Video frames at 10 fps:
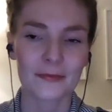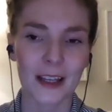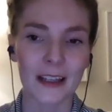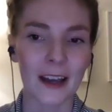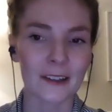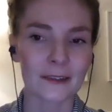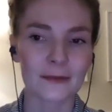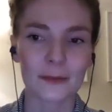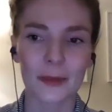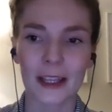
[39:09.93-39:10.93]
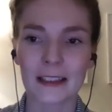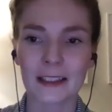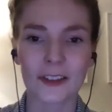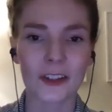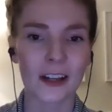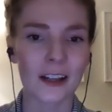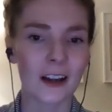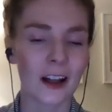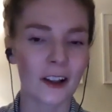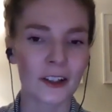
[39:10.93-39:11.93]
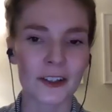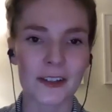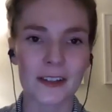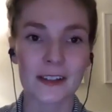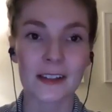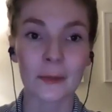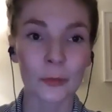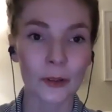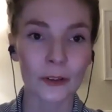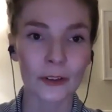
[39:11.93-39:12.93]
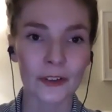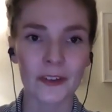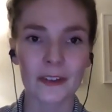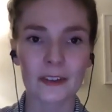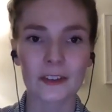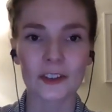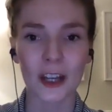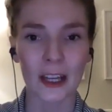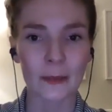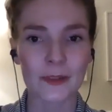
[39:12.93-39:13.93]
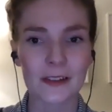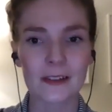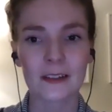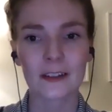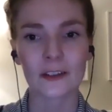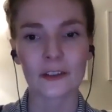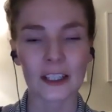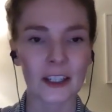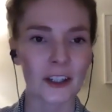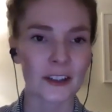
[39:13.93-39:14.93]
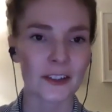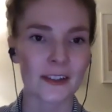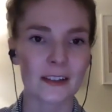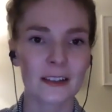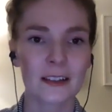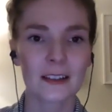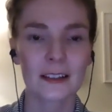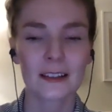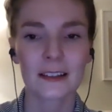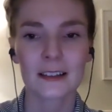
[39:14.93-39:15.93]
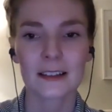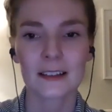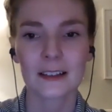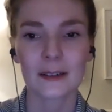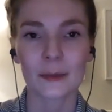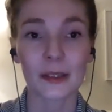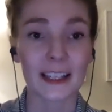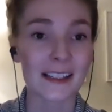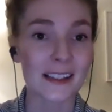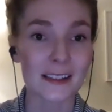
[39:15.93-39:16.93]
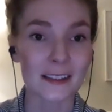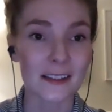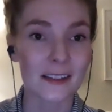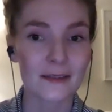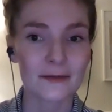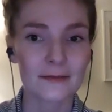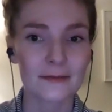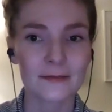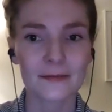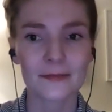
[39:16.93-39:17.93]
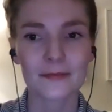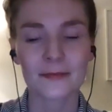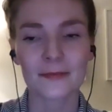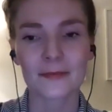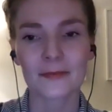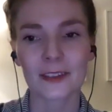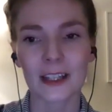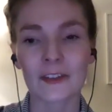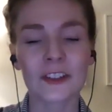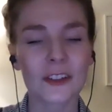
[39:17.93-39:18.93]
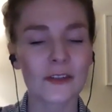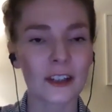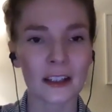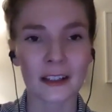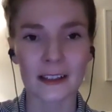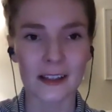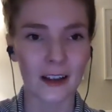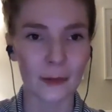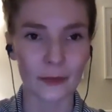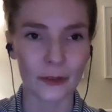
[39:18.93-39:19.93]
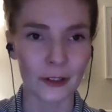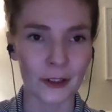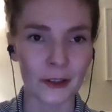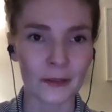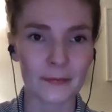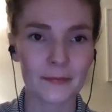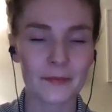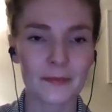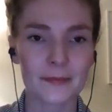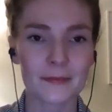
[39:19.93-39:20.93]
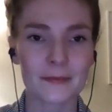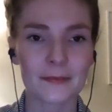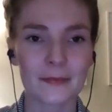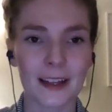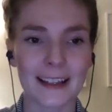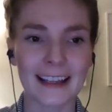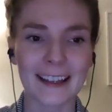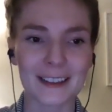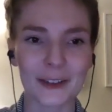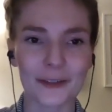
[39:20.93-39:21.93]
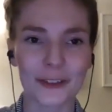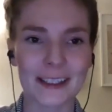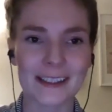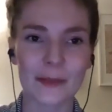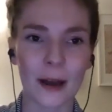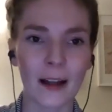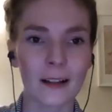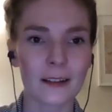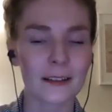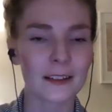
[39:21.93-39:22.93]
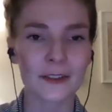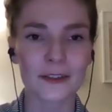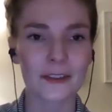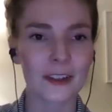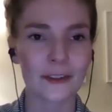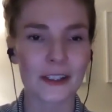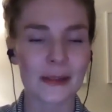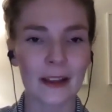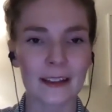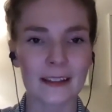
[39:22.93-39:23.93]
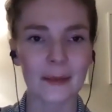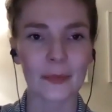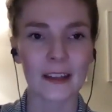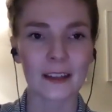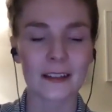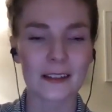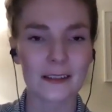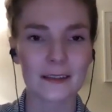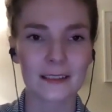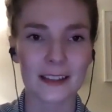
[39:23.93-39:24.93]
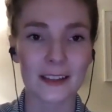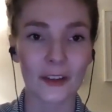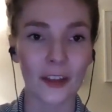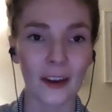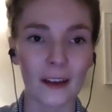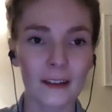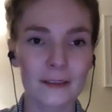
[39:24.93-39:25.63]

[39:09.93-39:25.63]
Again, paying attention to any colors, symbols, shapes, figures, places, even just feelings that come through. And again, don't forget smell. If you're smelling something, that's a thing.